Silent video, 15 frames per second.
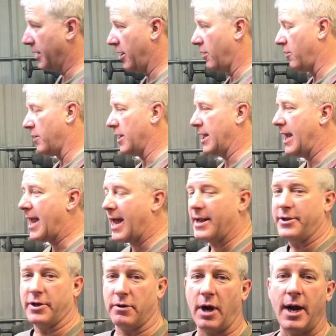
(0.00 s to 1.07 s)
so he
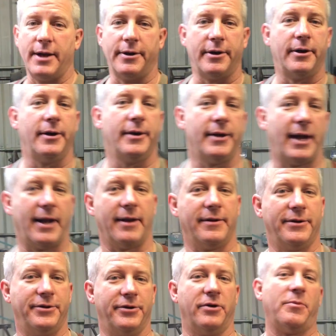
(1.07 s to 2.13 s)
had the grinder
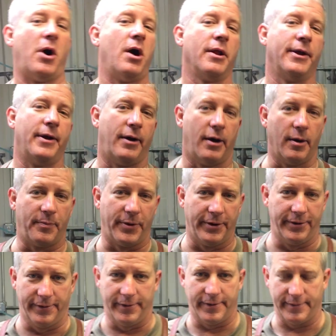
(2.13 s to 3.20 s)
do them all in
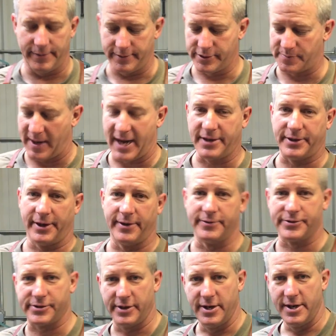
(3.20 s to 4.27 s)
harpoon
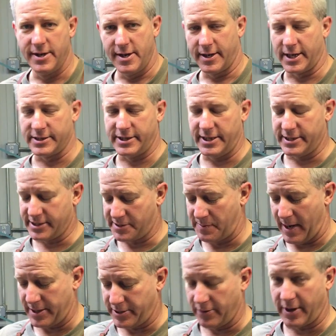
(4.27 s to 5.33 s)
spantos because he's a
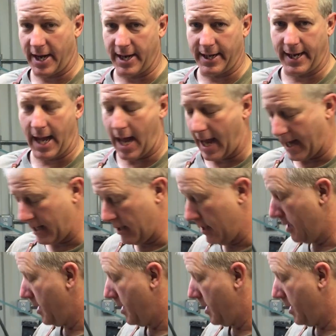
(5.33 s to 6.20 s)
spanto kind of guy.